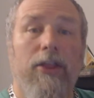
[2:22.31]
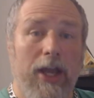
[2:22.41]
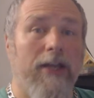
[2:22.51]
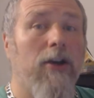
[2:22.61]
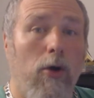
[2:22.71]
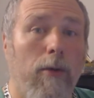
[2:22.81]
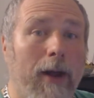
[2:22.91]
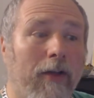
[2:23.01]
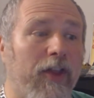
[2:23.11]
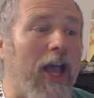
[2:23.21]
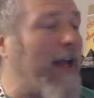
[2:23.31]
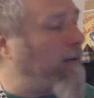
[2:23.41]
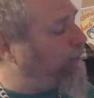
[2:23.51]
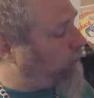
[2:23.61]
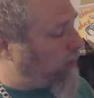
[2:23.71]
They know about that,
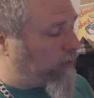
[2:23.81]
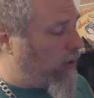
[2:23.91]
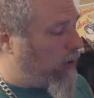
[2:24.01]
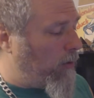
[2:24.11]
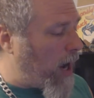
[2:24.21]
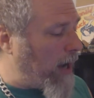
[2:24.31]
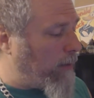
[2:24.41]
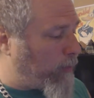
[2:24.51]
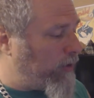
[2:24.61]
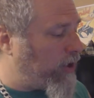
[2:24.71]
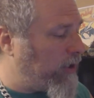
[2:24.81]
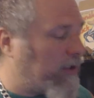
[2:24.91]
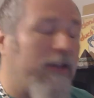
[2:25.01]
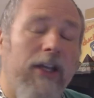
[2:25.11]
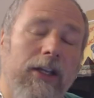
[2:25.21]
so I appreciate
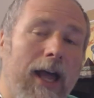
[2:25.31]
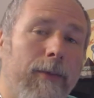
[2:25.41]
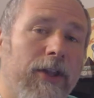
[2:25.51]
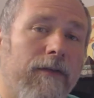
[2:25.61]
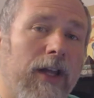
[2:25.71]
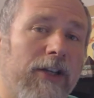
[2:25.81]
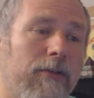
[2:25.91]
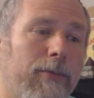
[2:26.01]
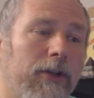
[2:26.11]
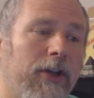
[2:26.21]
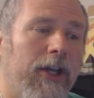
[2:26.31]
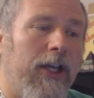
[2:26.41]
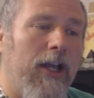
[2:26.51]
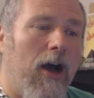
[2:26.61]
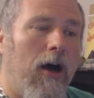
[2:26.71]
that they allow me the
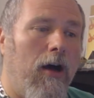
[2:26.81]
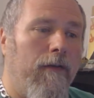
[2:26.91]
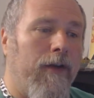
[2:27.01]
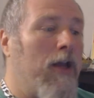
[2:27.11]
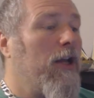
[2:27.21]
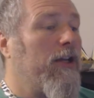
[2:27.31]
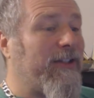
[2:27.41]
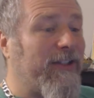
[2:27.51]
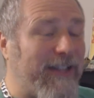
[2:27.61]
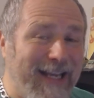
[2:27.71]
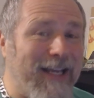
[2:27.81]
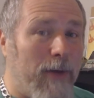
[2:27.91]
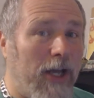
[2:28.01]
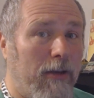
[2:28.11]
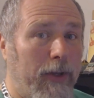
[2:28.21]
flexibility of
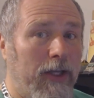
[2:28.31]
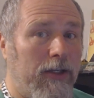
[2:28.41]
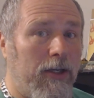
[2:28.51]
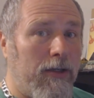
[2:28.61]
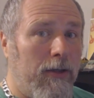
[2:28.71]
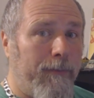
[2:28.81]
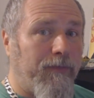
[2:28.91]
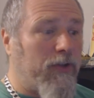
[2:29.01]
saying my opinion